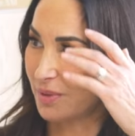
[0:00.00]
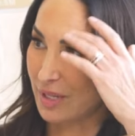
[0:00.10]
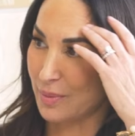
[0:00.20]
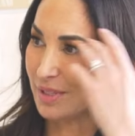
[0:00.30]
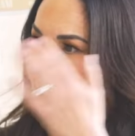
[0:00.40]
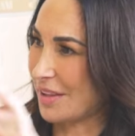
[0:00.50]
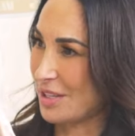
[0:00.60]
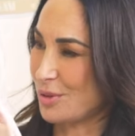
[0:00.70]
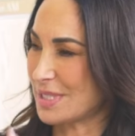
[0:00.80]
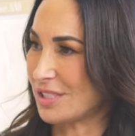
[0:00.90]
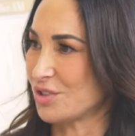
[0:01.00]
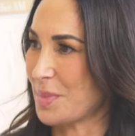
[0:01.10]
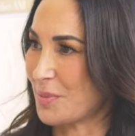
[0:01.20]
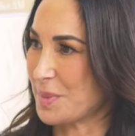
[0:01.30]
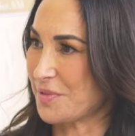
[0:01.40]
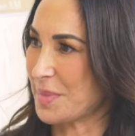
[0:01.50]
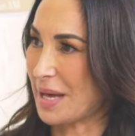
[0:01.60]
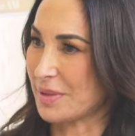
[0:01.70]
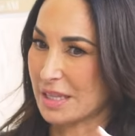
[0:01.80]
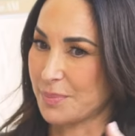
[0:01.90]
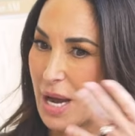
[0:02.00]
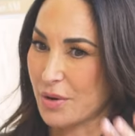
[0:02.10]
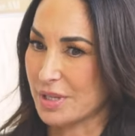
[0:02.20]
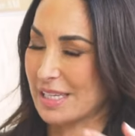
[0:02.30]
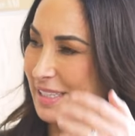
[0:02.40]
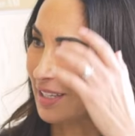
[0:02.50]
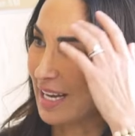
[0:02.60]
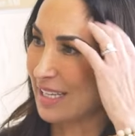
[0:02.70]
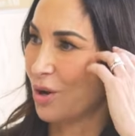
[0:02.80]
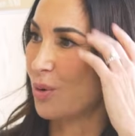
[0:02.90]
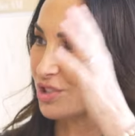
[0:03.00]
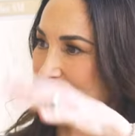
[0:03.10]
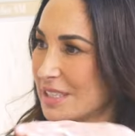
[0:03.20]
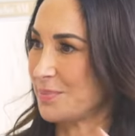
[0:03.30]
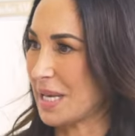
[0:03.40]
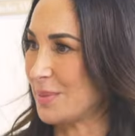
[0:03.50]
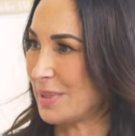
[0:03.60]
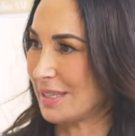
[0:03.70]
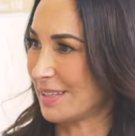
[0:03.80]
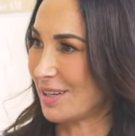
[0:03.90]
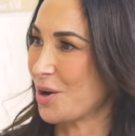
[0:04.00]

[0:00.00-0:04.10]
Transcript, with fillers: They, I think you said you remember me from that, like the balcony and the, I had the ocean and the baby and the,